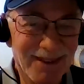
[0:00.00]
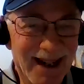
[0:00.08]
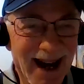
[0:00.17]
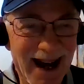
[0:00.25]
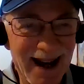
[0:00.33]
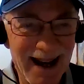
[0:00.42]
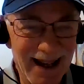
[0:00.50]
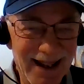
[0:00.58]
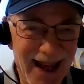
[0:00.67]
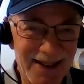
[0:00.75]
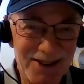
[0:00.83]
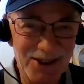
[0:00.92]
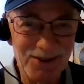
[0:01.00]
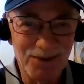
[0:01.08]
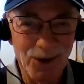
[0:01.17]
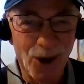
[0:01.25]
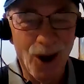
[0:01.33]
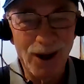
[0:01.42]
and
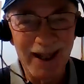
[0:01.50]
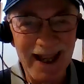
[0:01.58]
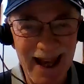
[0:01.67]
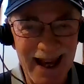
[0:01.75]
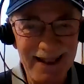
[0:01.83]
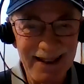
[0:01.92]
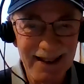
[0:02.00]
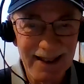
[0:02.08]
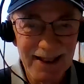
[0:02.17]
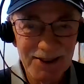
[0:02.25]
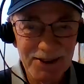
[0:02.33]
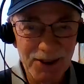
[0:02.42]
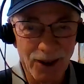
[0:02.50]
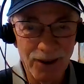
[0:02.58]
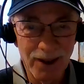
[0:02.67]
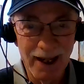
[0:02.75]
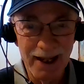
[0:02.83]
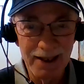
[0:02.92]
just gawking at.
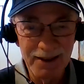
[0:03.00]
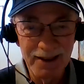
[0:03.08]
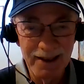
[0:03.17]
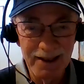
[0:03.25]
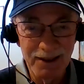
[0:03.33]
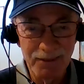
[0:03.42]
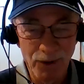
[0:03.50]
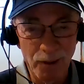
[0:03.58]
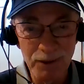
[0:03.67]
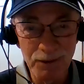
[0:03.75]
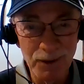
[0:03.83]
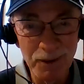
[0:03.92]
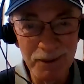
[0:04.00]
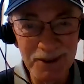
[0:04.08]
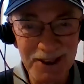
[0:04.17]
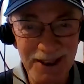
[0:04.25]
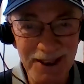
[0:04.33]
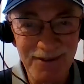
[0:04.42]
So the Roman
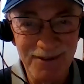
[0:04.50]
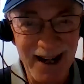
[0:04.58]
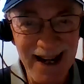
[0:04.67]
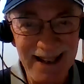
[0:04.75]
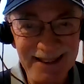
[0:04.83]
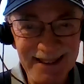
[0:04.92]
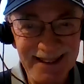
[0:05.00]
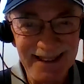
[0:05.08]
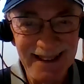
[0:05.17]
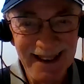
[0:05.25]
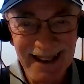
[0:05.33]
ruins in France